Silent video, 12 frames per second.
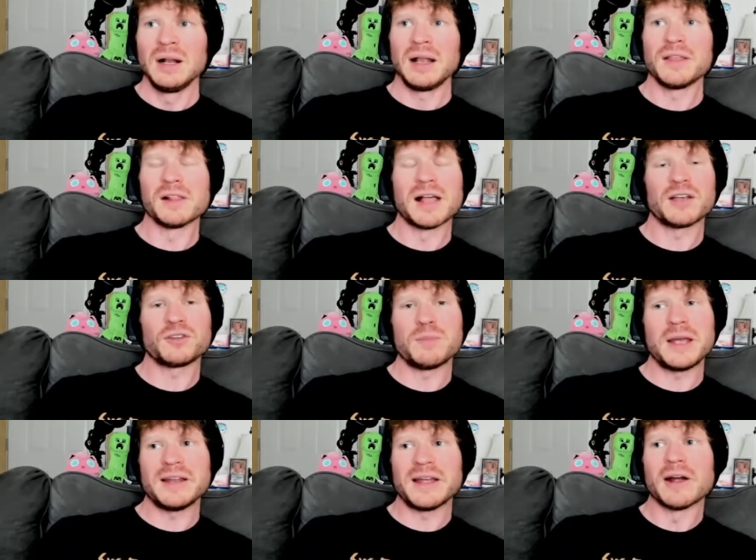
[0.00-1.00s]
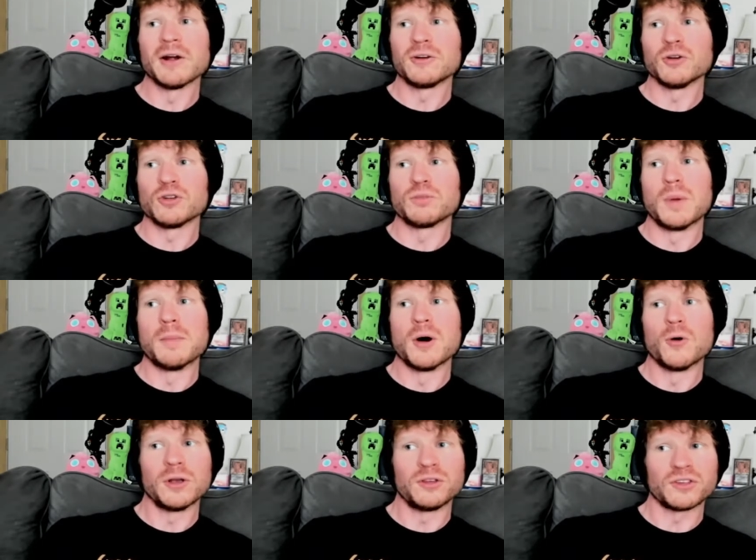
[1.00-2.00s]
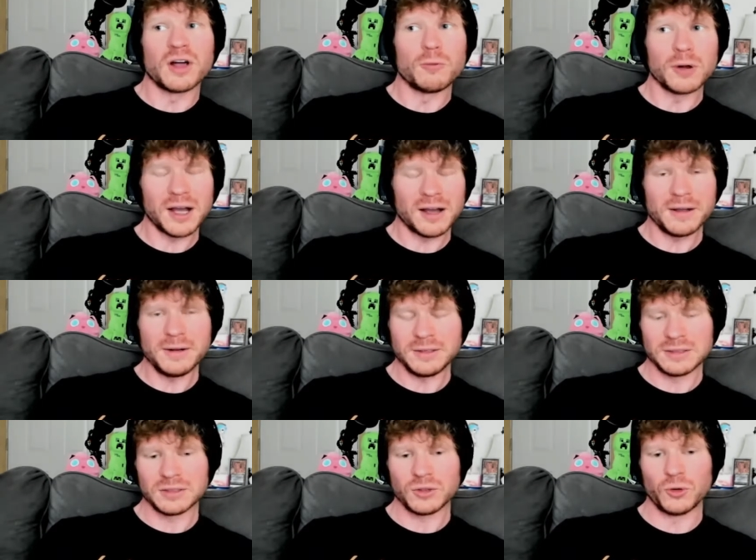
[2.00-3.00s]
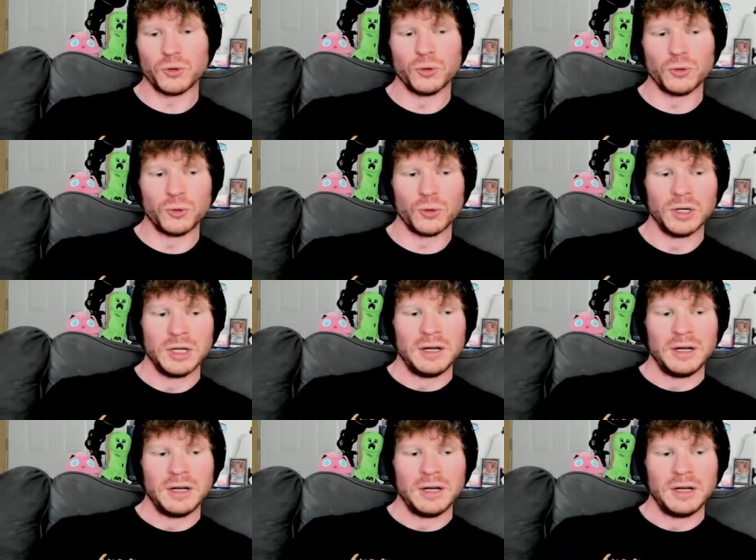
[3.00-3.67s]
And the last main character is Momoe Sawakai, who,